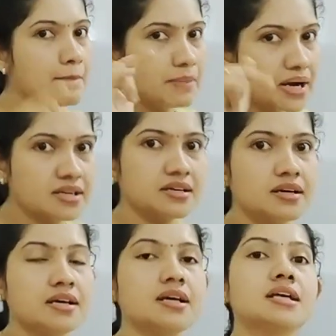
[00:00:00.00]

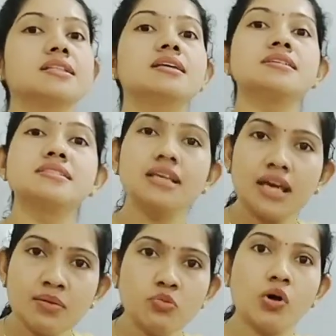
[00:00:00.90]
But the
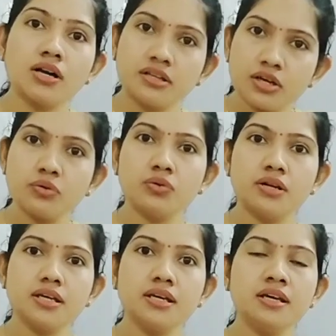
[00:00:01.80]
same water
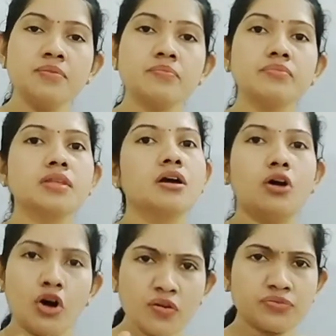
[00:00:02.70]
only,
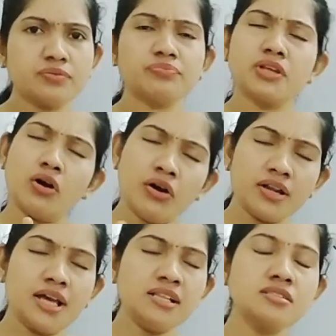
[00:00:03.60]
or
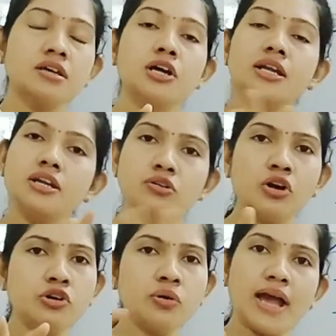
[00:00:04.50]
else need
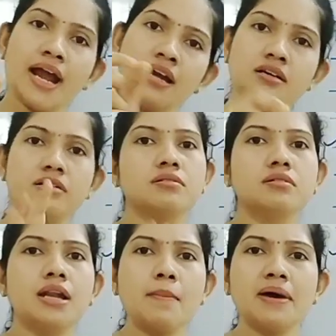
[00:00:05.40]
not to add
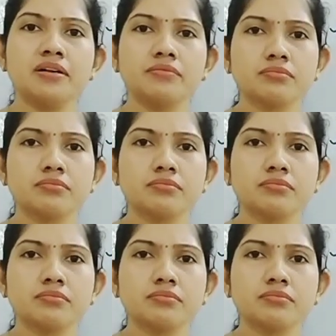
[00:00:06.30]
lemon.